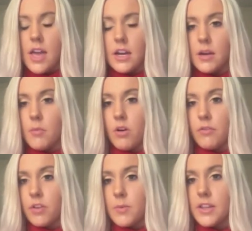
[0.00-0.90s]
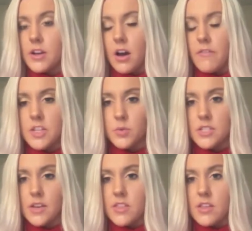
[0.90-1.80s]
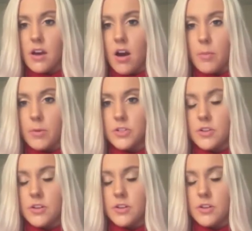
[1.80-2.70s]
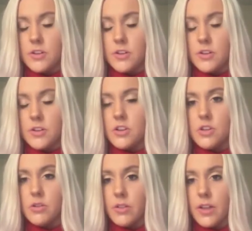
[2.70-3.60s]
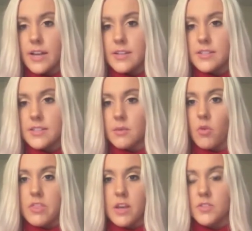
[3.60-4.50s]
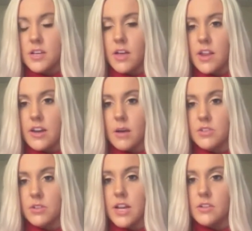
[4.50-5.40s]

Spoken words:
and in a more freewheeling offense where he's given the opportunity to utilize them more, I think we'll see a lot of that come to light.